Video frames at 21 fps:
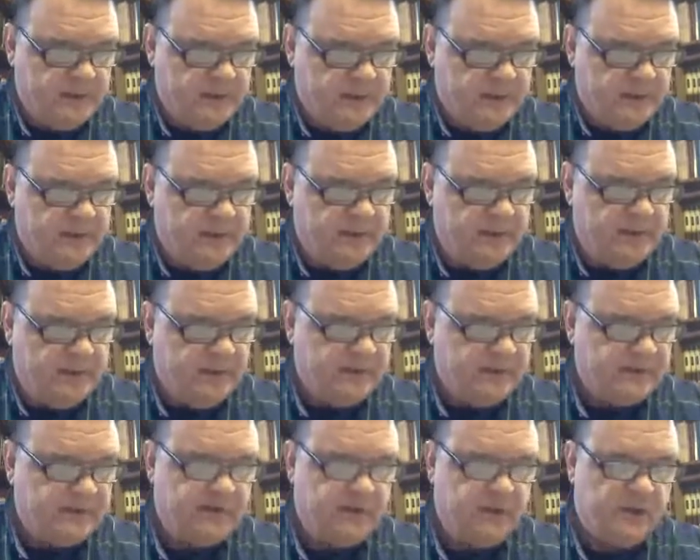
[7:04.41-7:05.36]

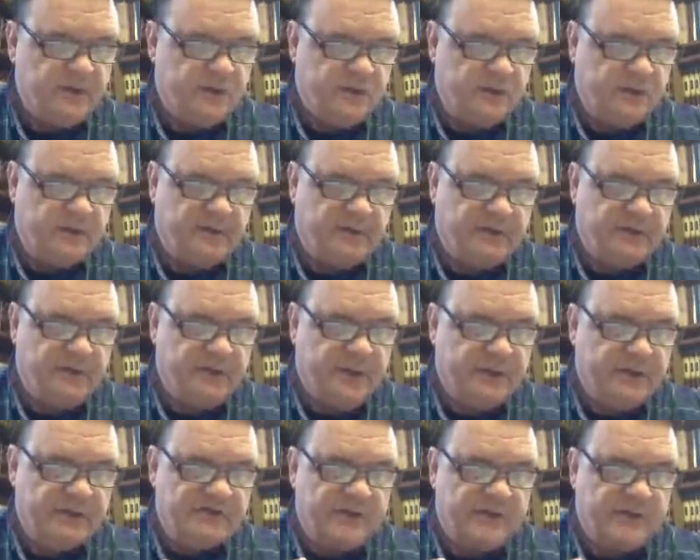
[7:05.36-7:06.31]
And so
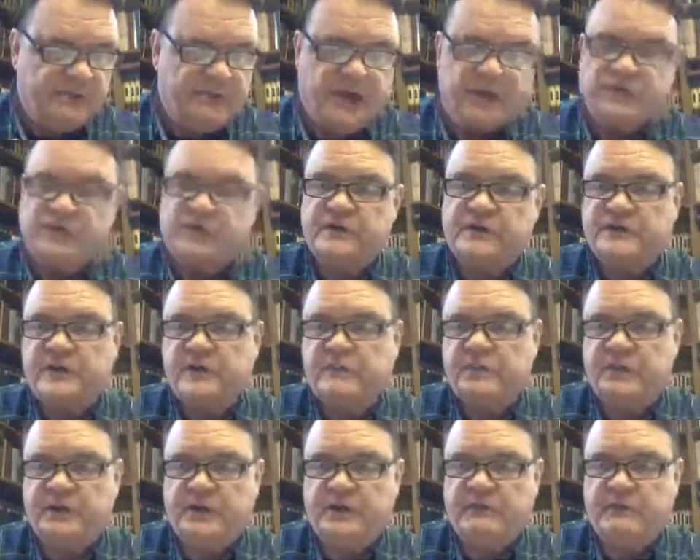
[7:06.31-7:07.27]
he was going to measure the
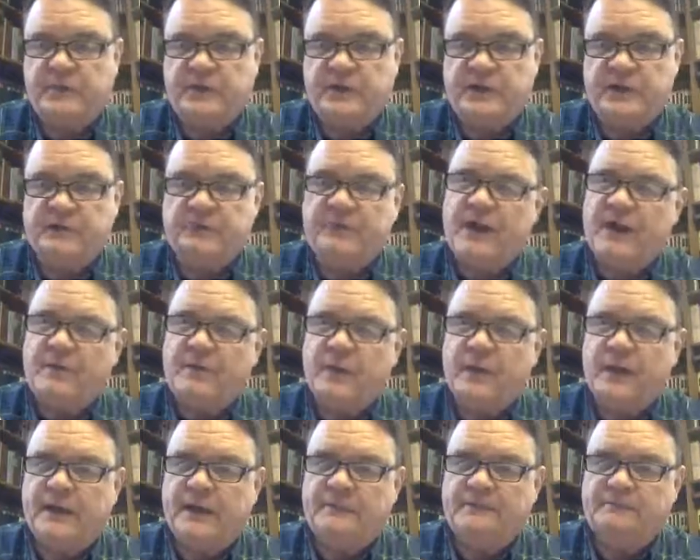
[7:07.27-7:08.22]
temple and everybody in it. By the
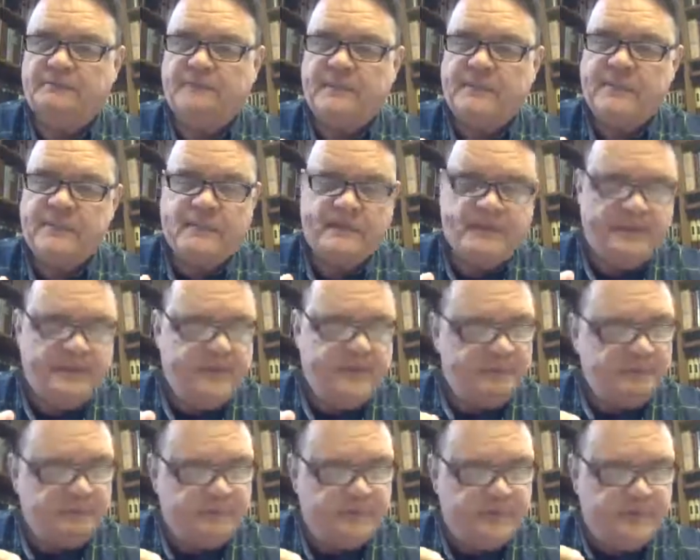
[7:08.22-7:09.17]
way,
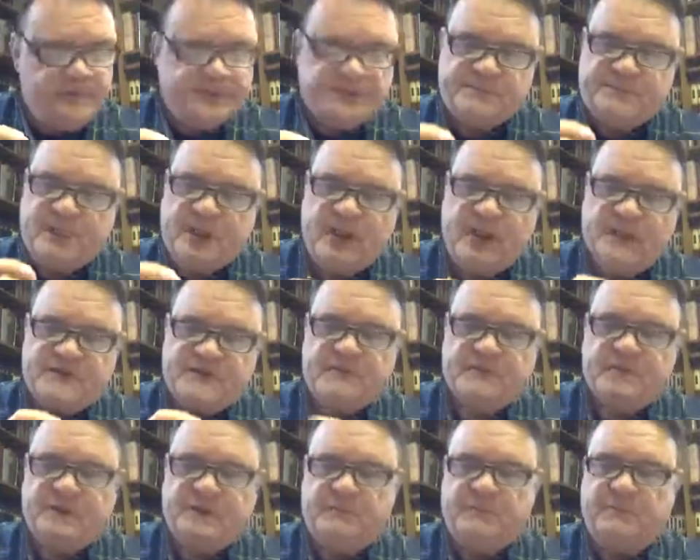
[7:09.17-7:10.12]
this
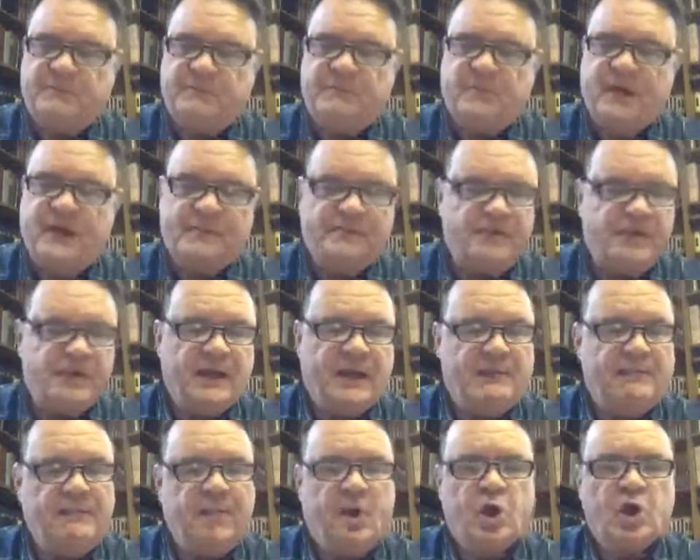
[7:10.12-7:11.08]
possibly might be
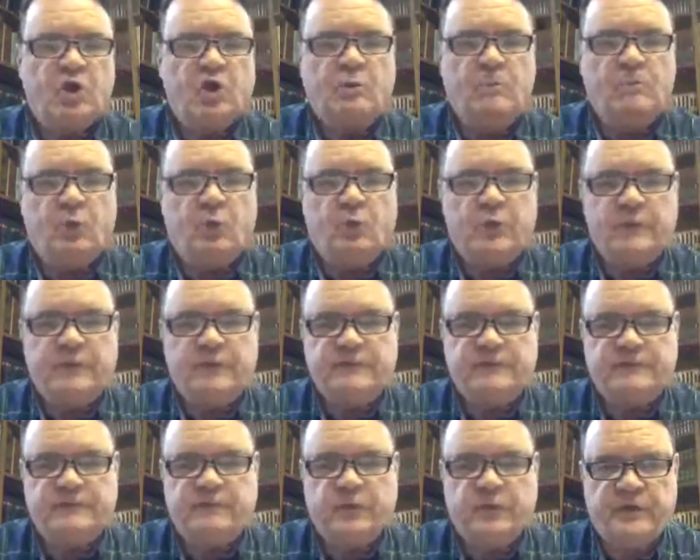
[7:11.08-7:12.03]
a marker point
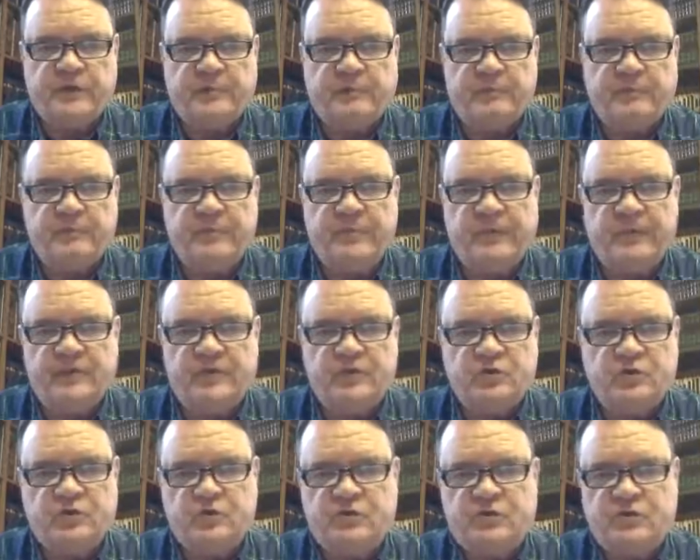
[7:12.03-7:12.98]
for the
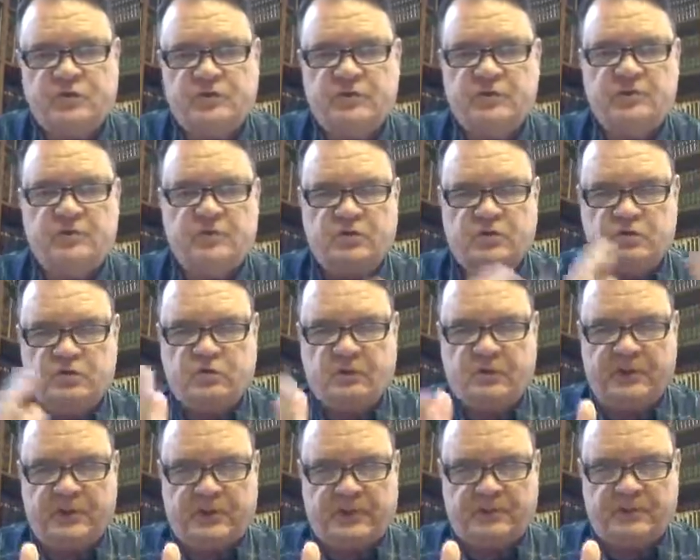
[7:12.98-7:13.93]

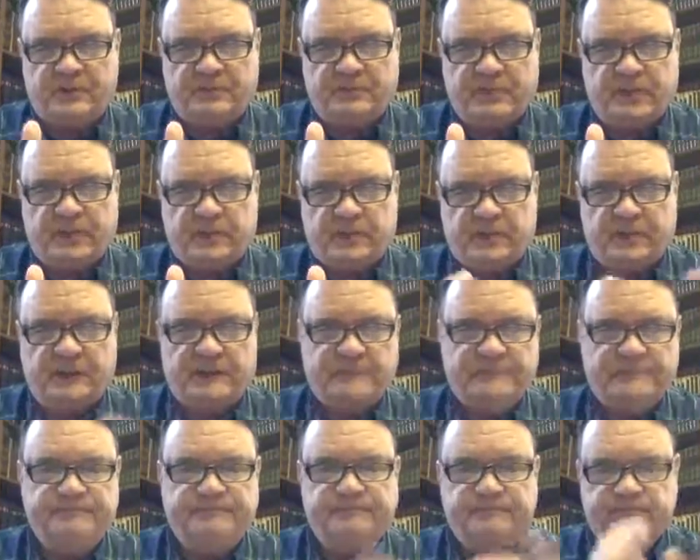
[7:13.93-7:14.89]
mid-tribulation period.
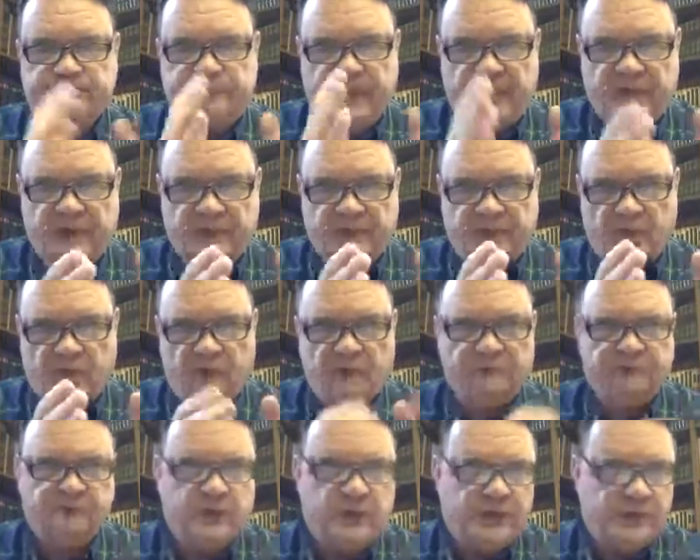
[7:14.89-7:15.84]
In the middle,
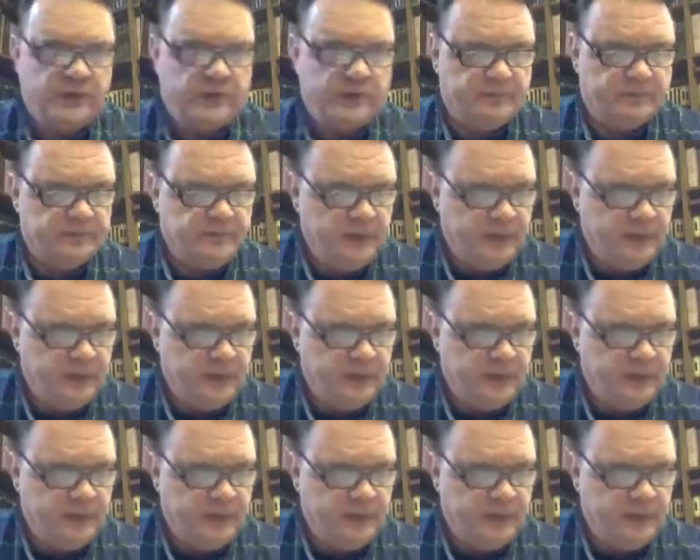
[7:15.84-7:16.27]
right here.